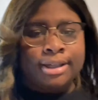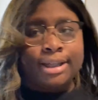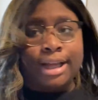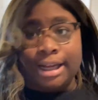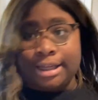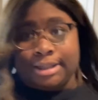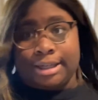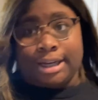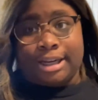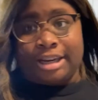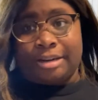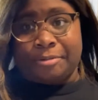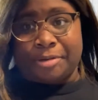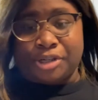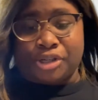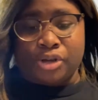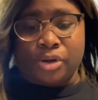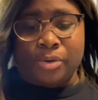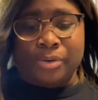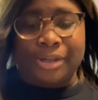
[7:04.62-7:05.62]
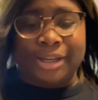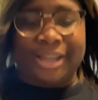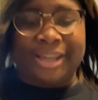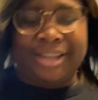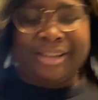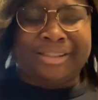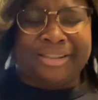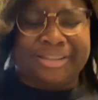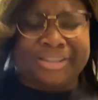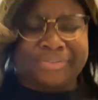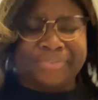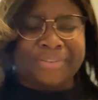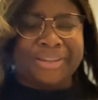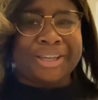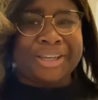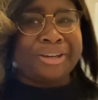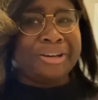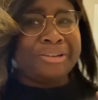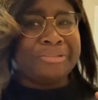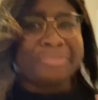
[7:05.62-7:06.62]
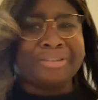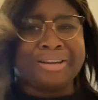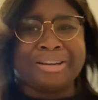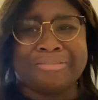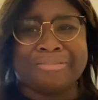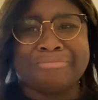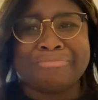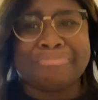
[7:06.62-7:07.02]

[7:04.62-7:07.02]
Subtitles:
that's not going to be shown in this video, you know.